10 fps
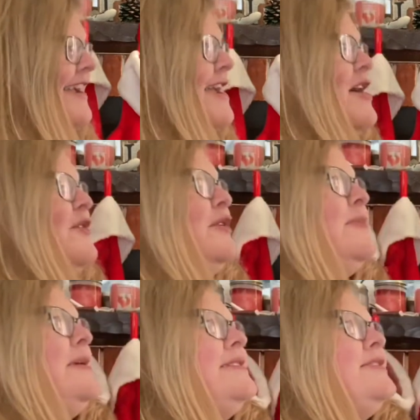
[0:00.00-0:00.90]
Would
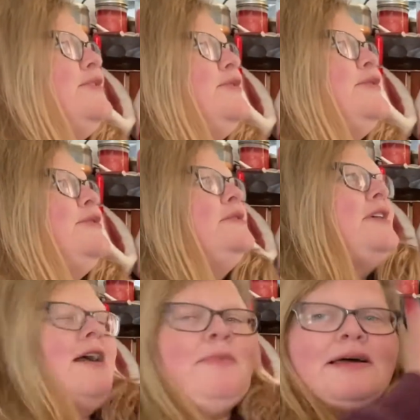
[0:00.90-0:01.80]
be to
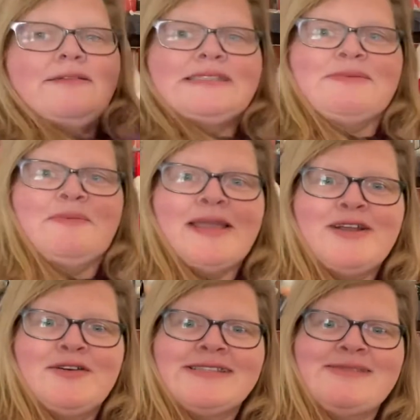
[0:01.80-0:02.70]
talk about some of my
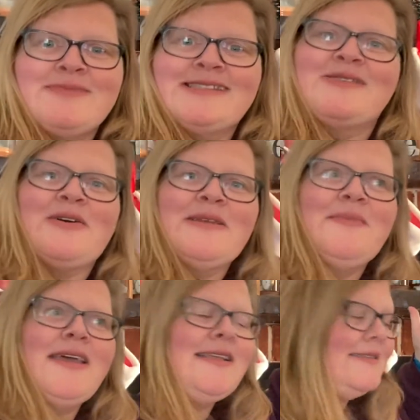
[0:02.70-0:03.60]
Christmas
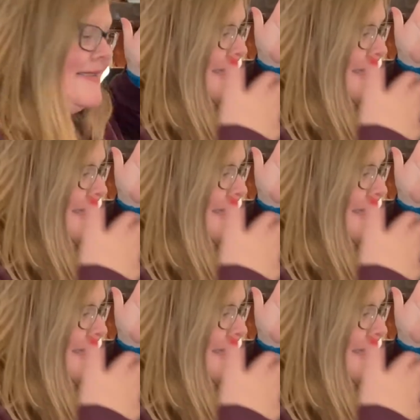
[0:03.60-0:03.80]
ornaments. Some of